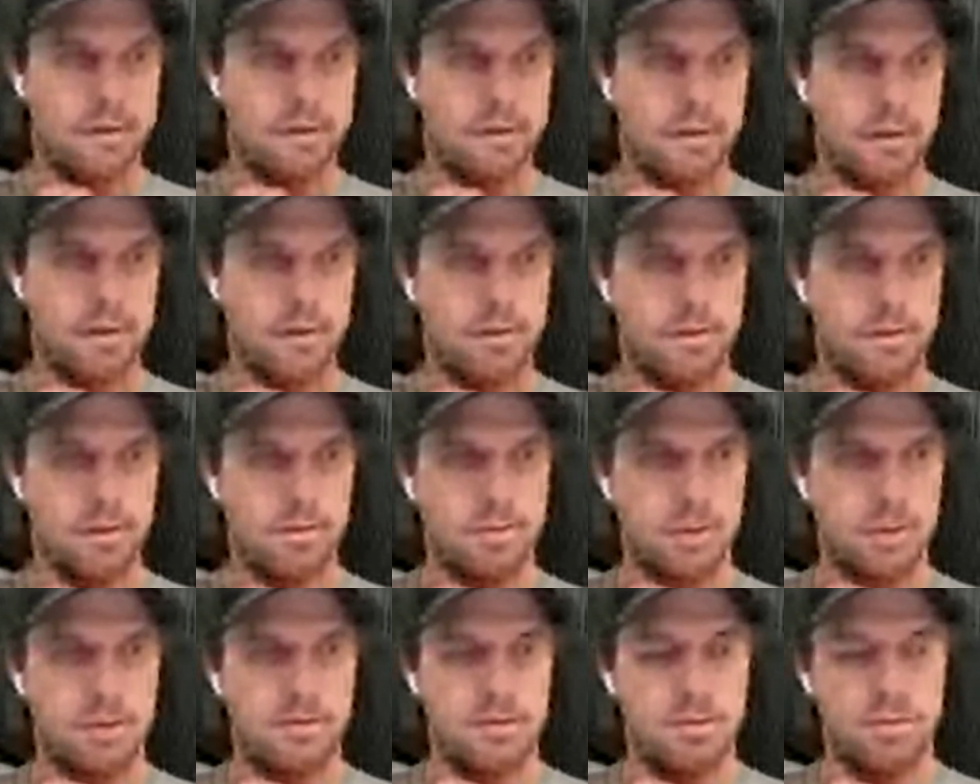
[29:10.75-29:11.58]
you don't want to
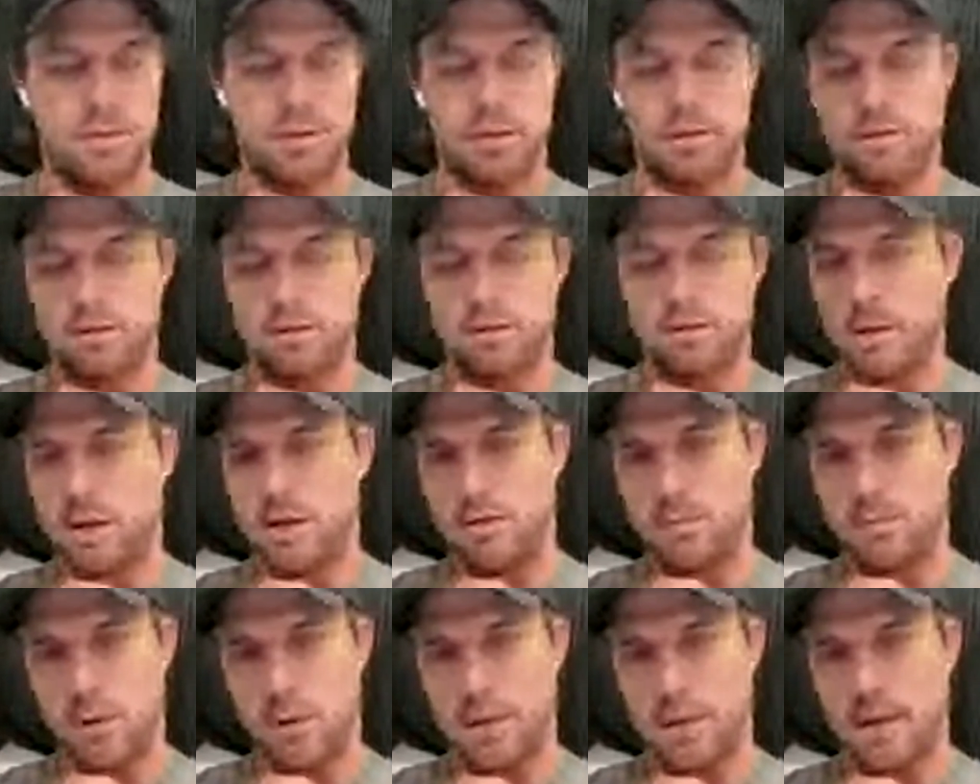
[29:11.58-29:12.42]
be someone who just
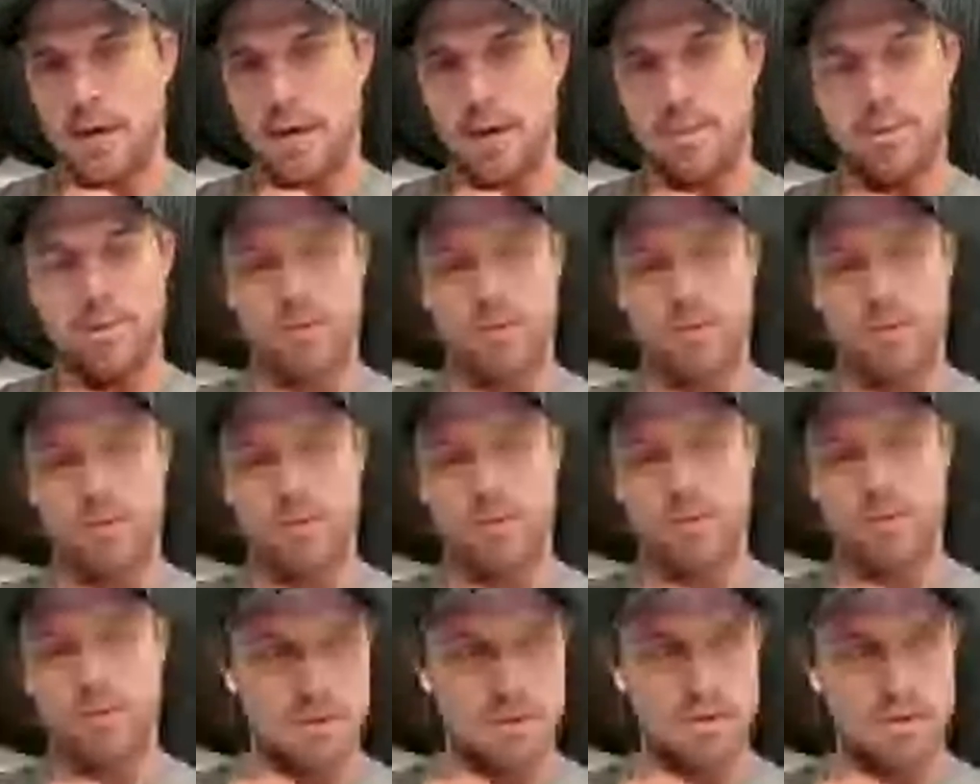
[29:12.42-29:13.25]
plays one game. You want to
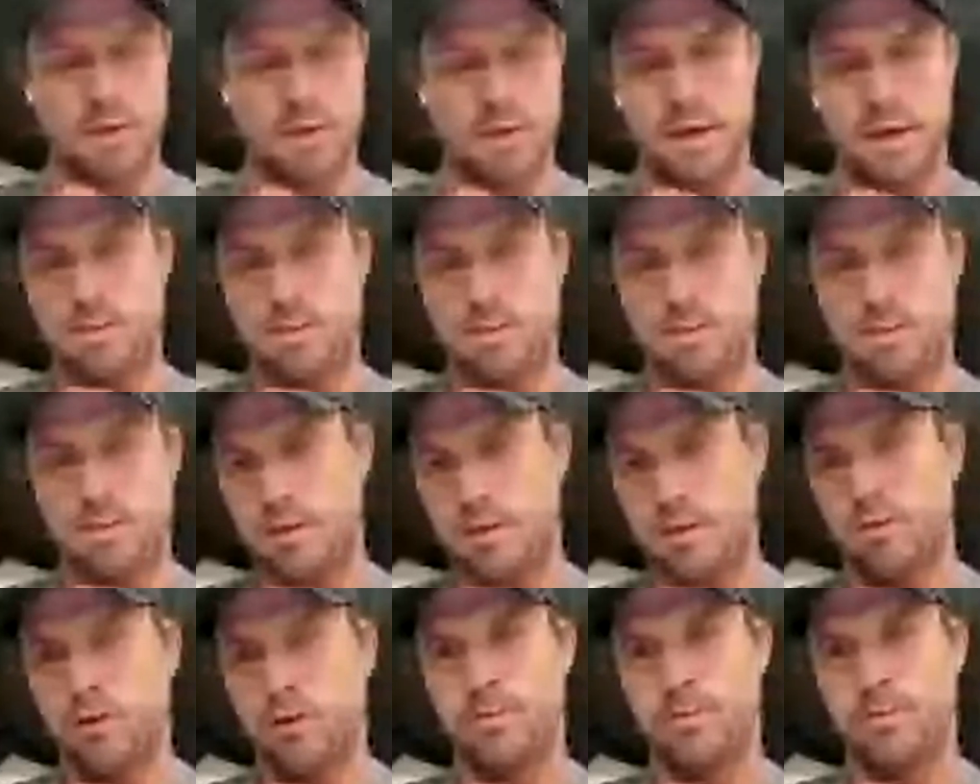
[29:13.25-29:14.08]
play two games, and then
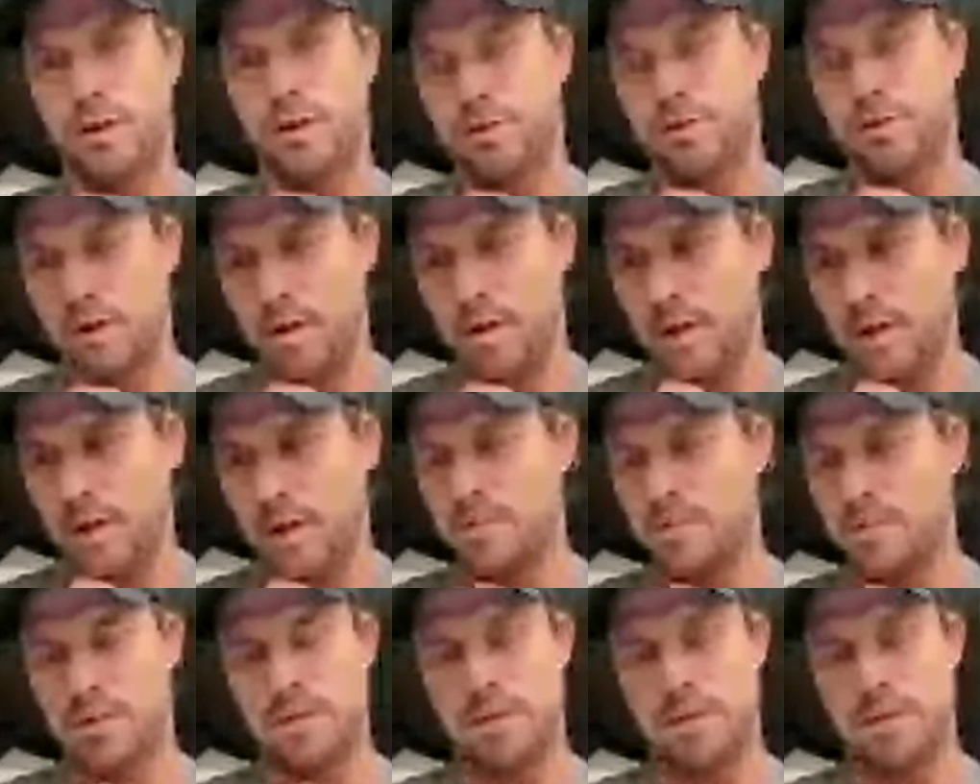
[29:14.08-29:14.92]
you want to play three
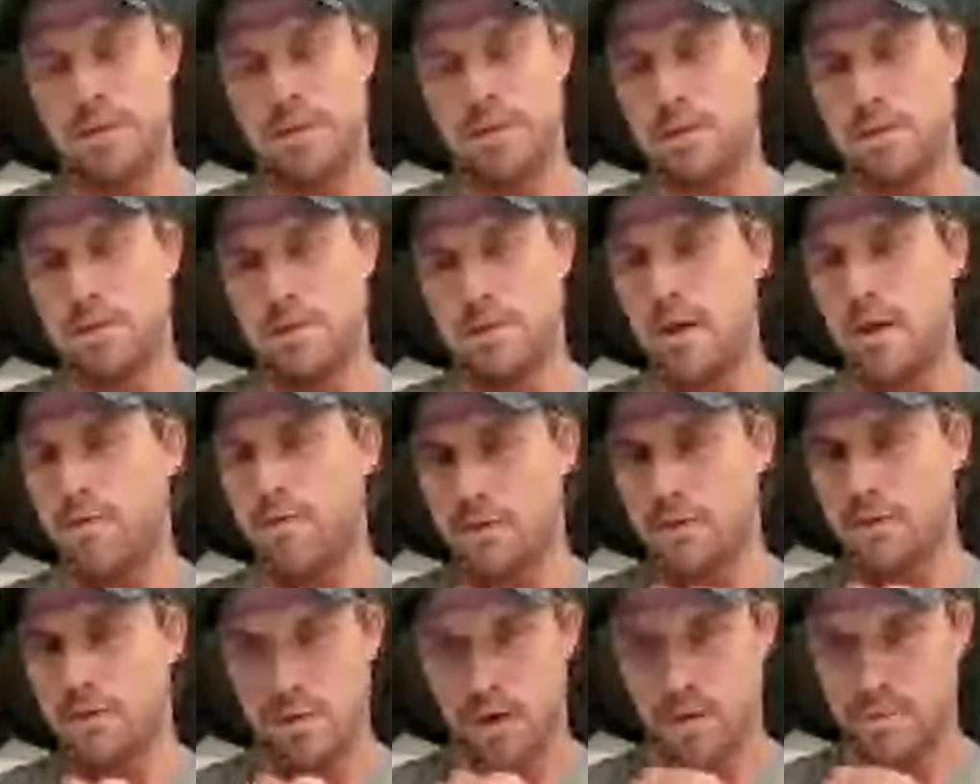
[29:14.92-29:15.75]
games, and it just never
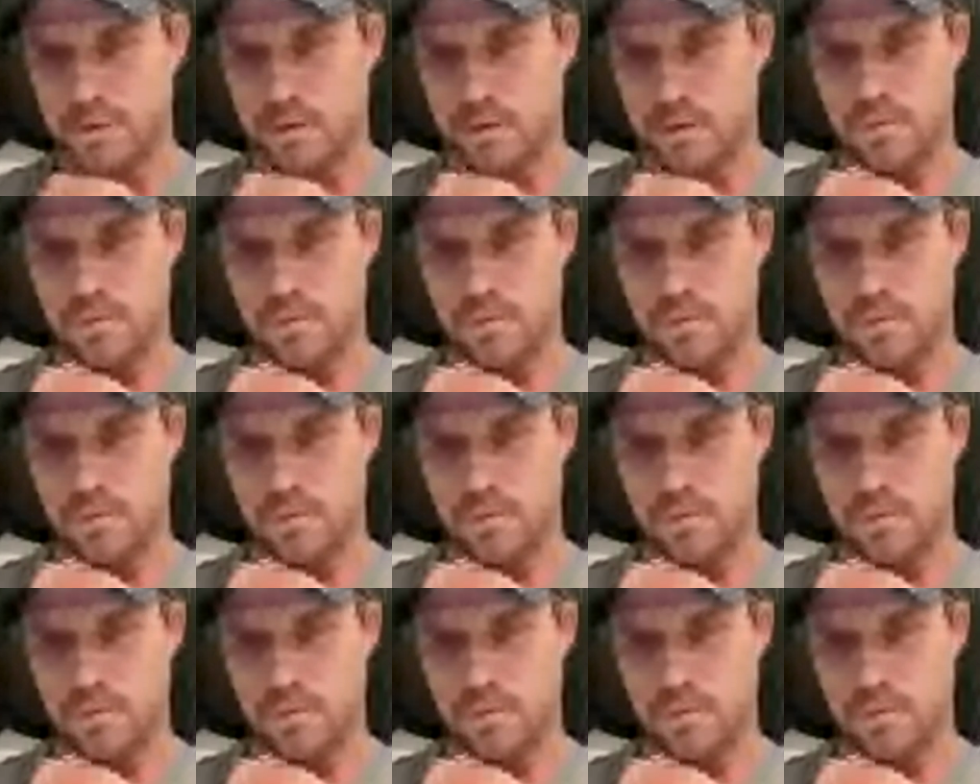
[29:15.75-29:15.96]
stops.